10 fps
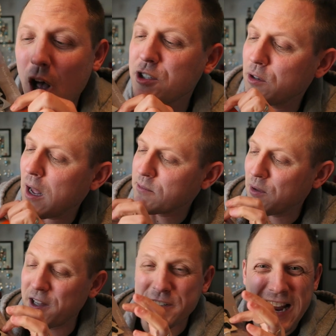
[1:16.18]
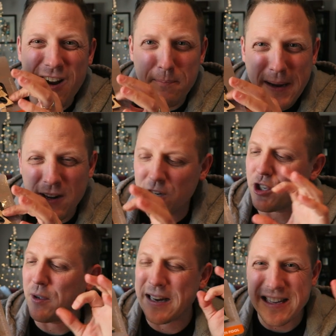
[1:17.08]
Also comes with a little carabiner
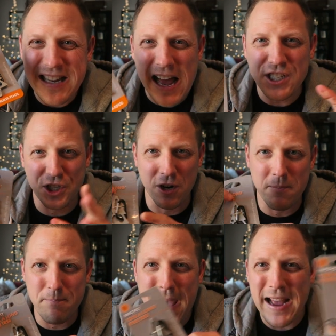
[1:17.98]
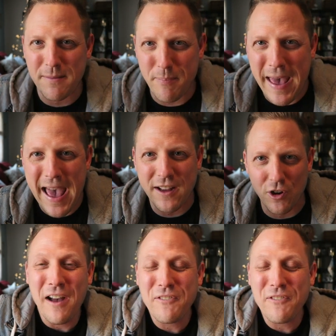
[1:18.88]
so you can attach it to your backpack.